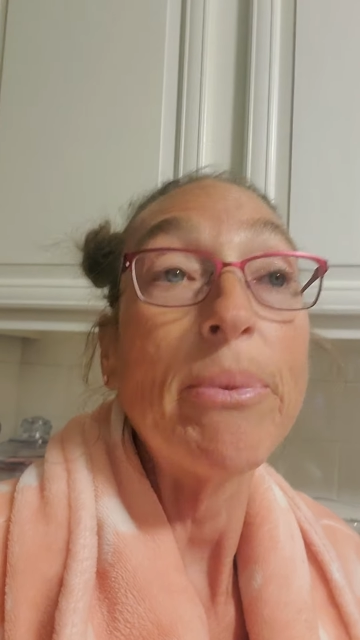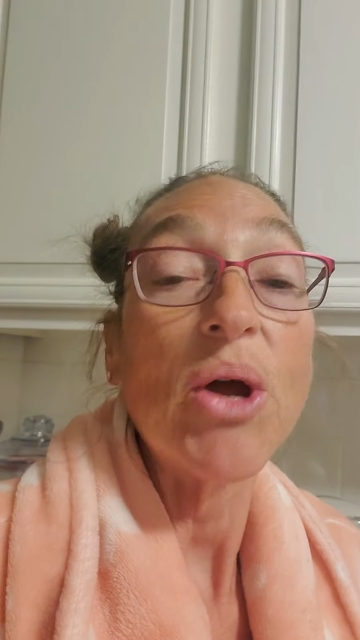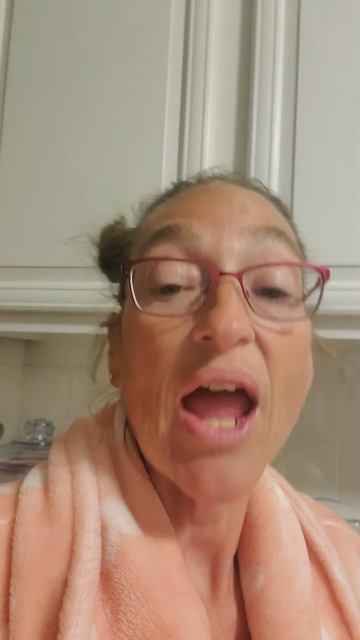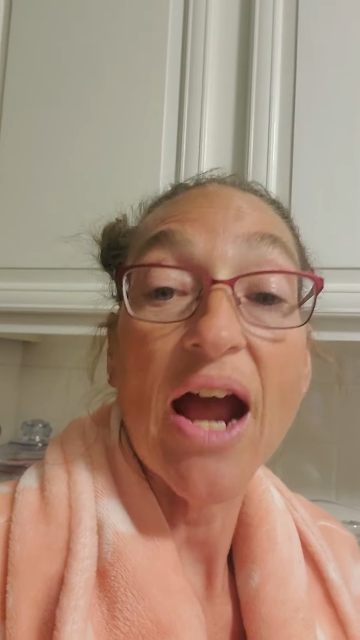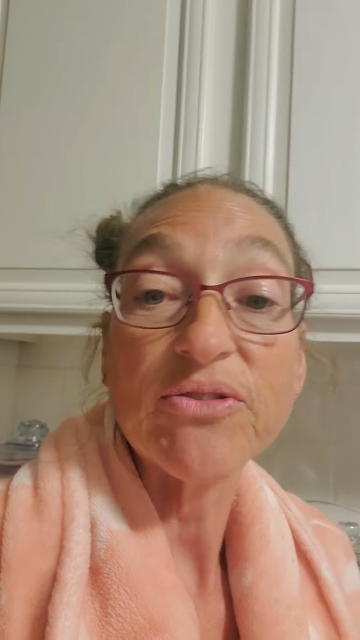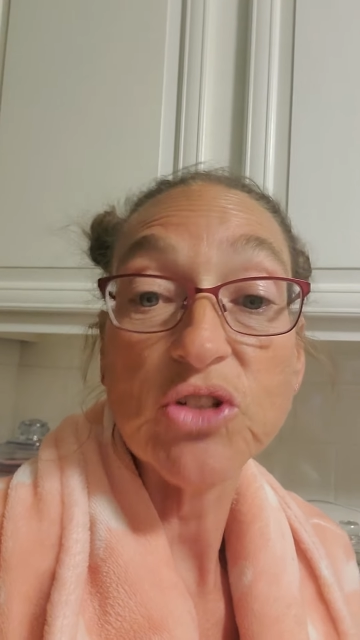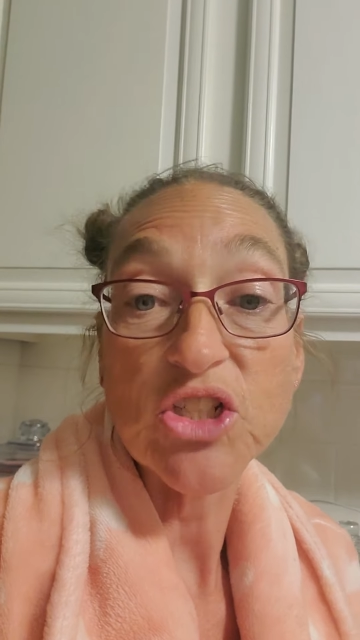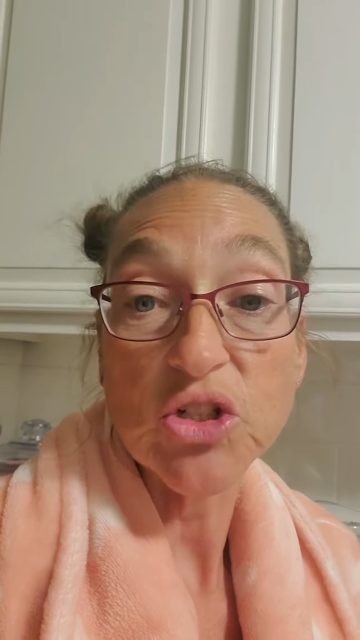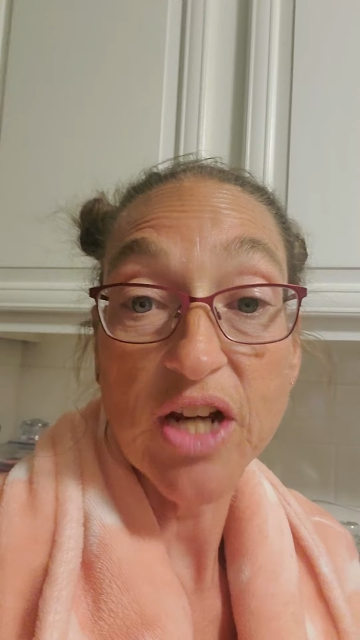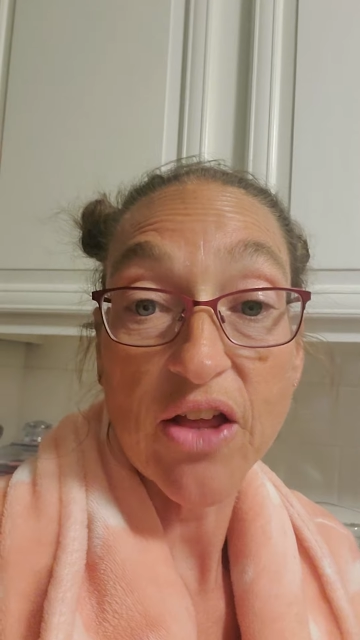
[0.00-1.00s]
But after
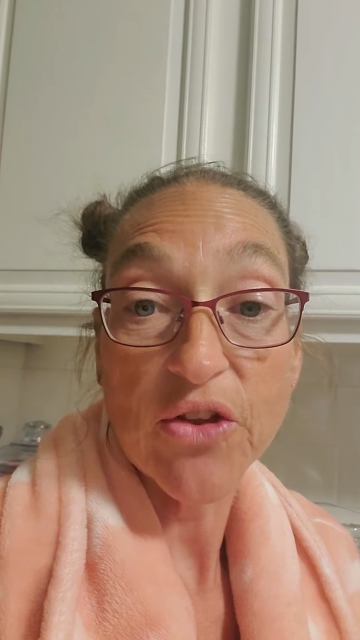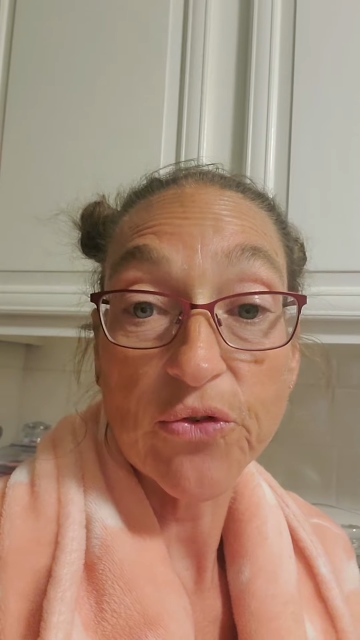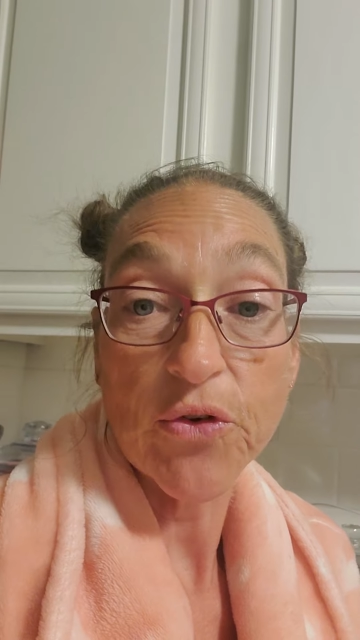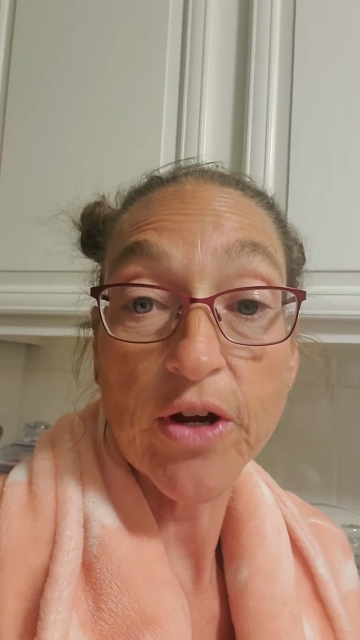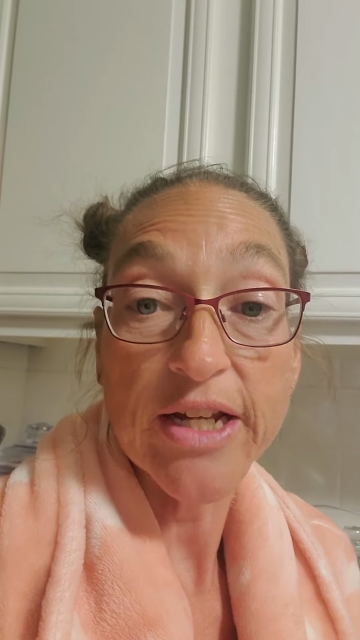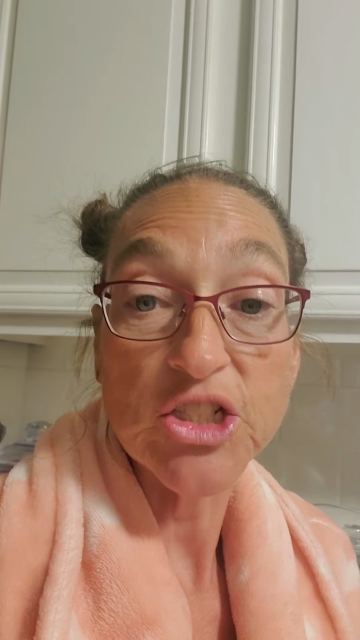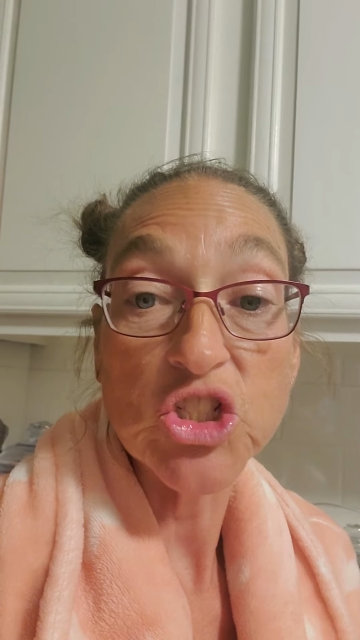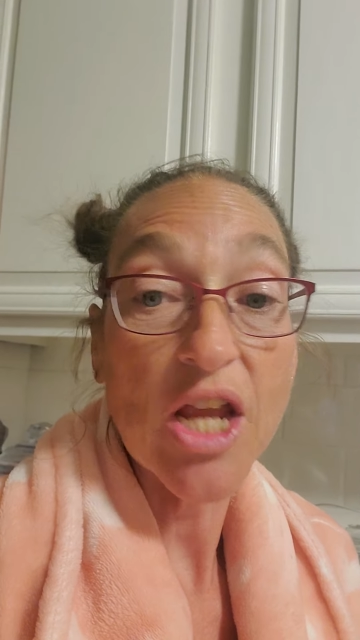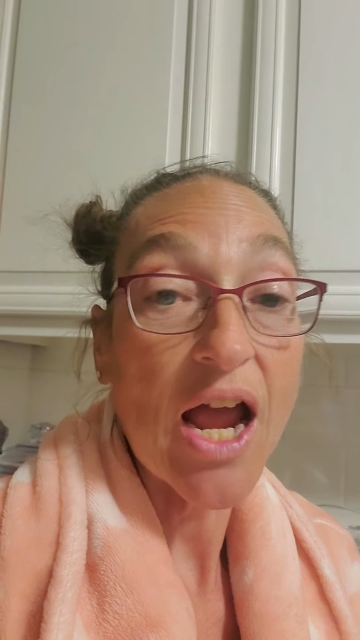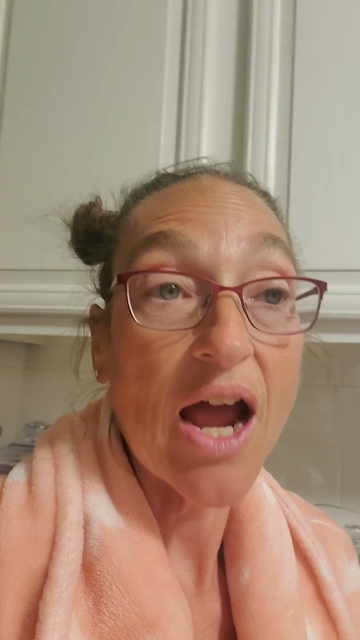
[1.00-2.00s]
I took it out of the
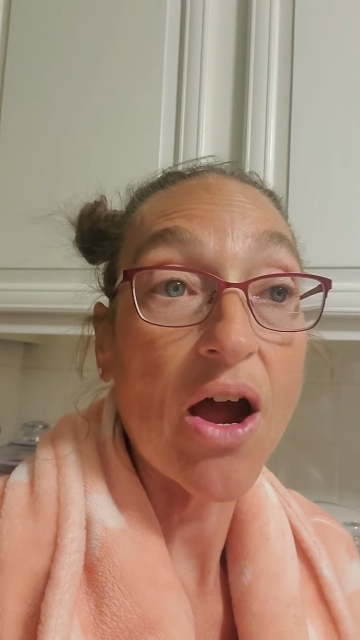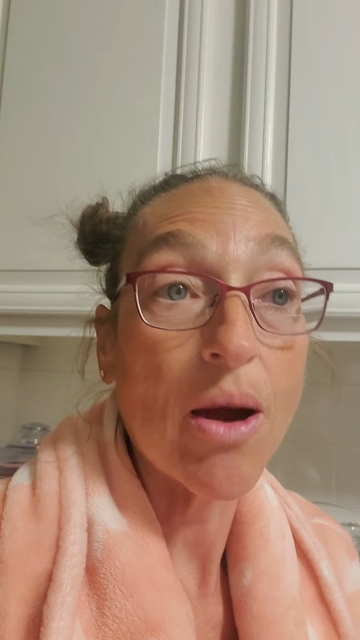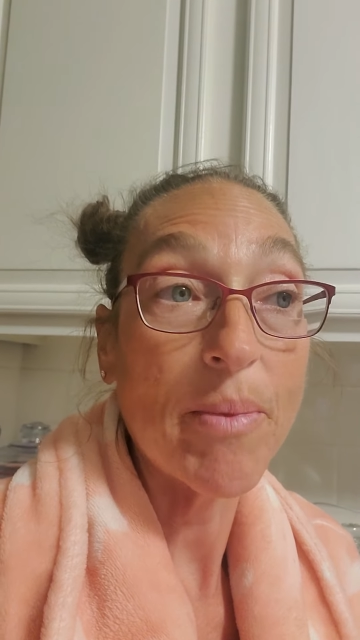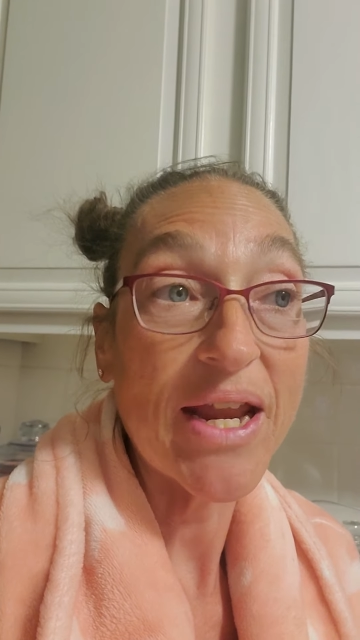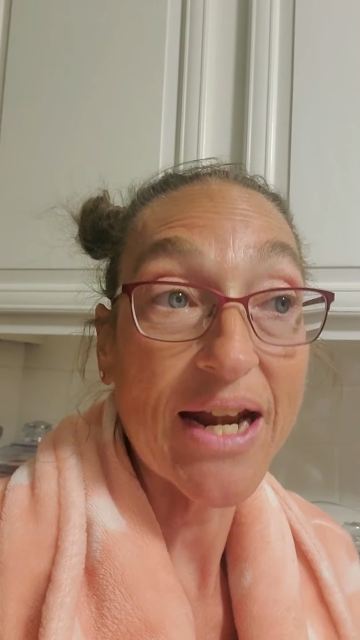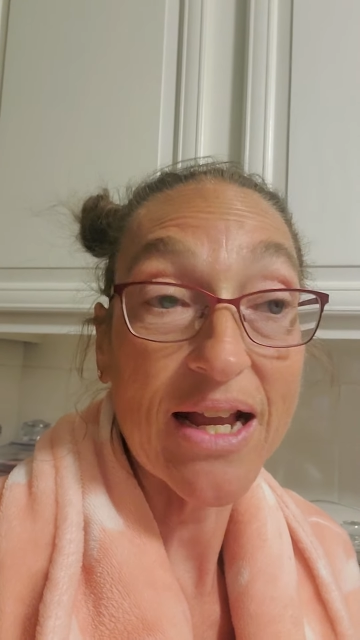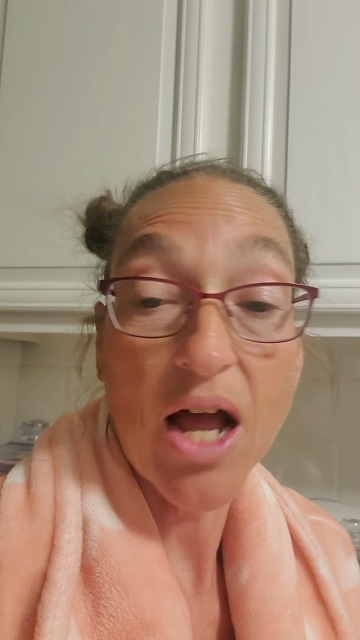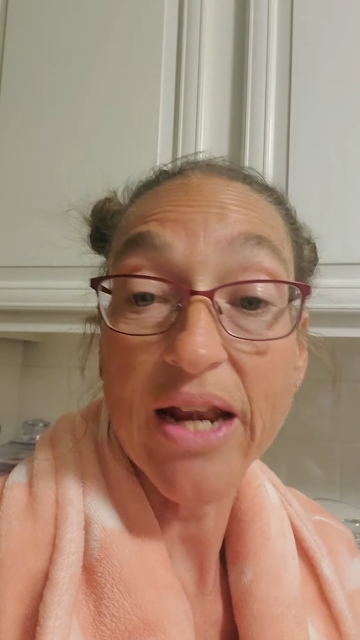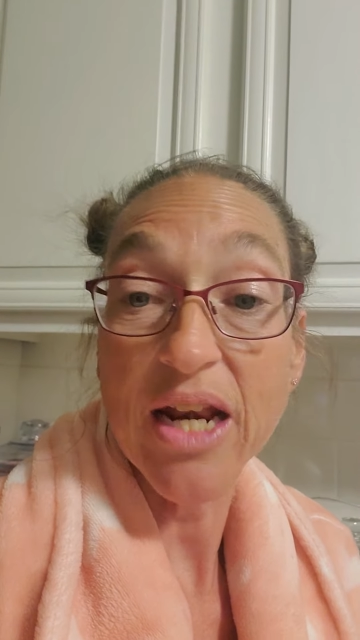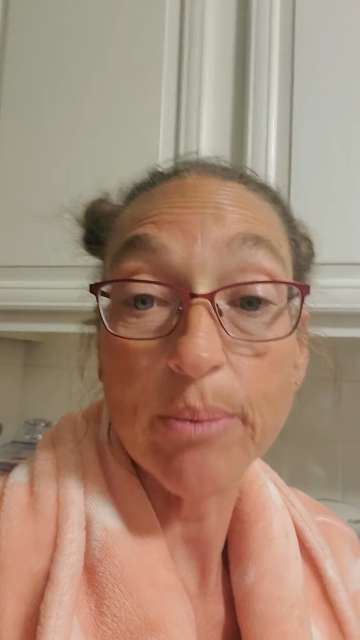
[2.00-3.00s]
fridge and I
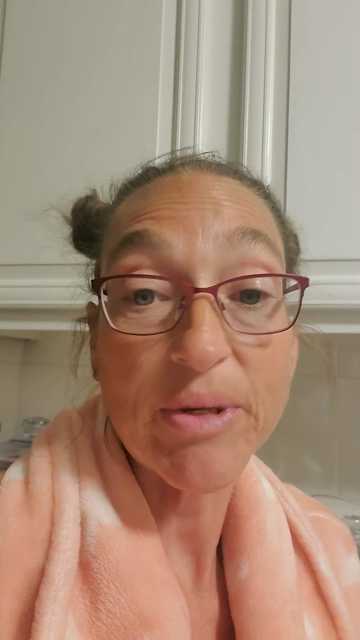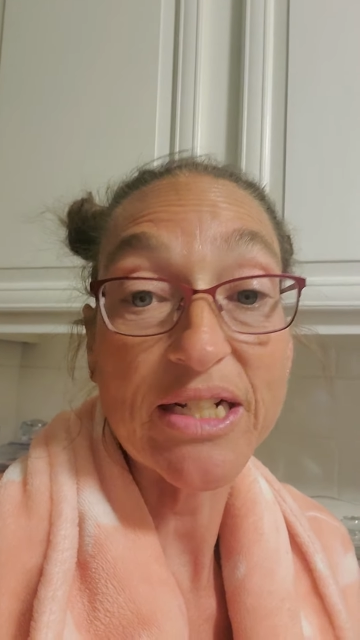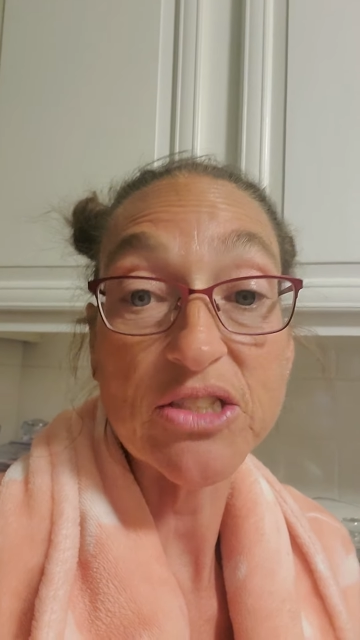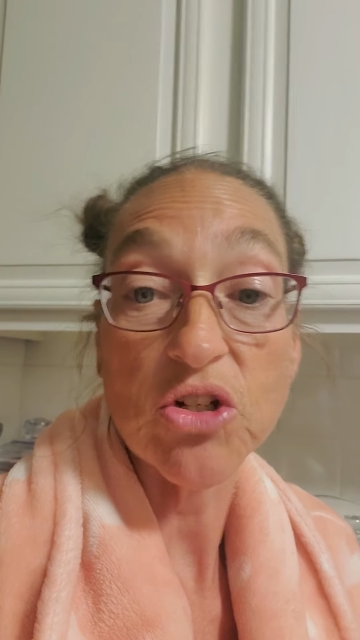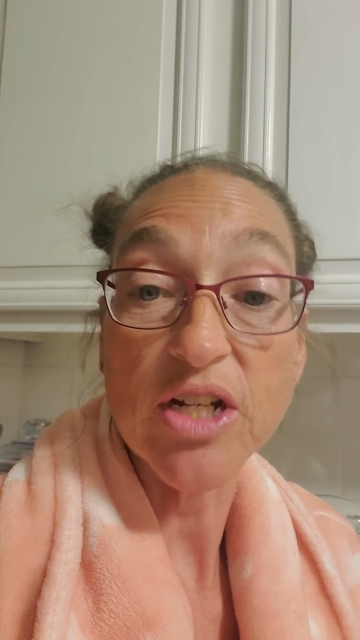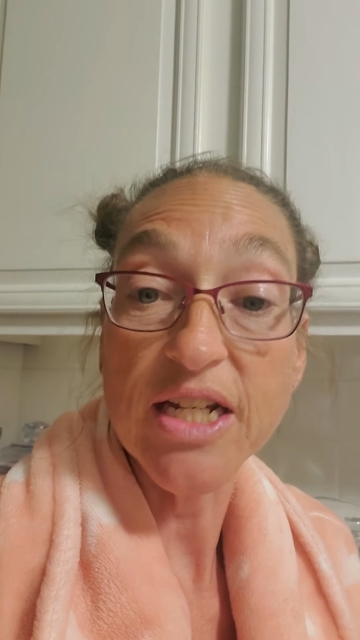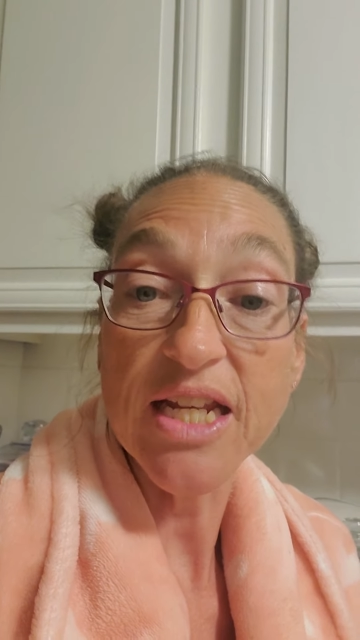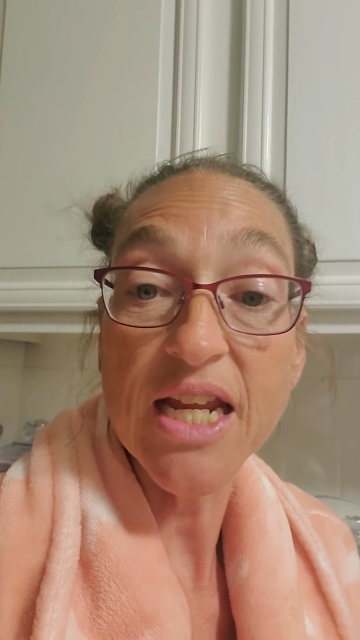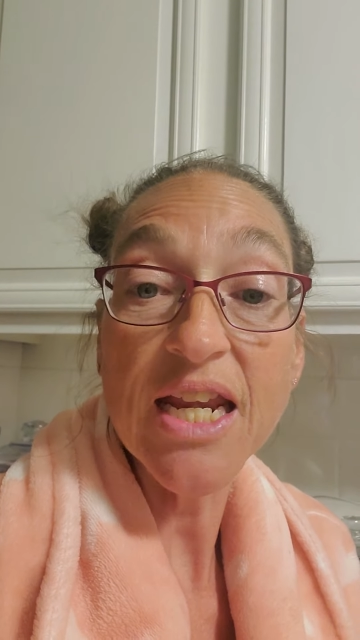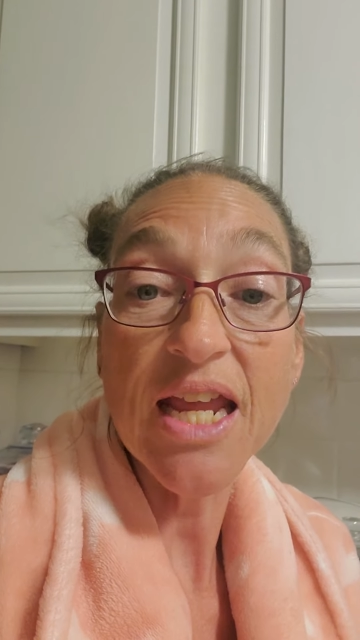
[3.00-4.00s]
cut it up and I started
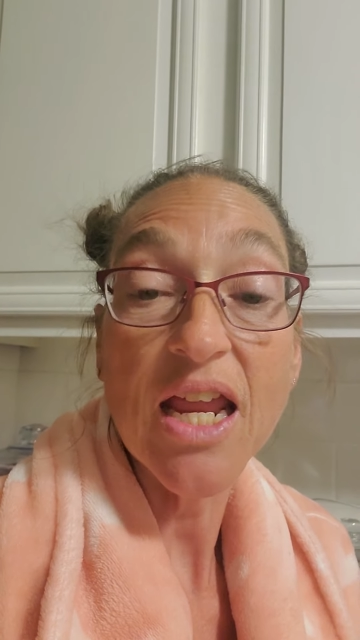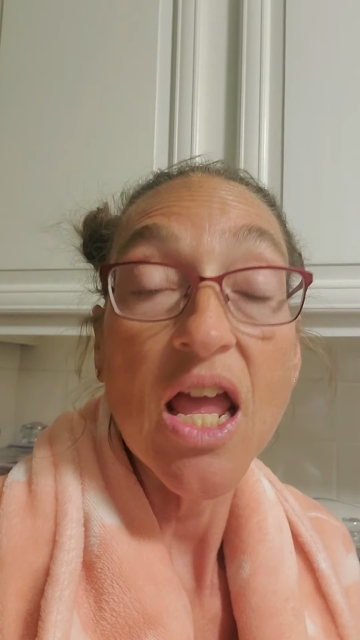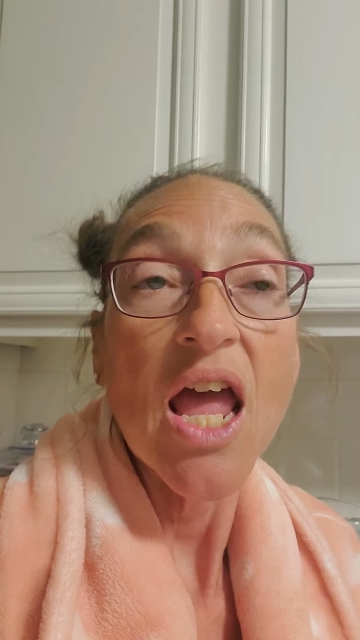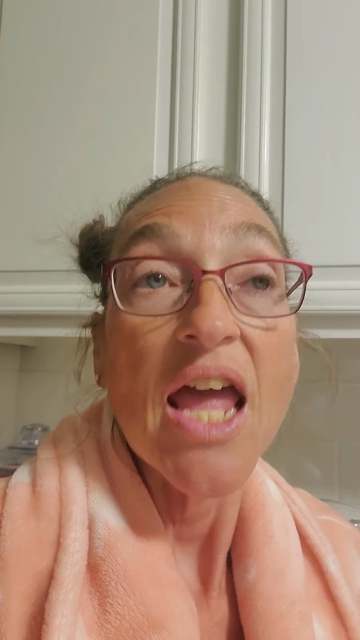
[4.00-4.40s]
to eat it,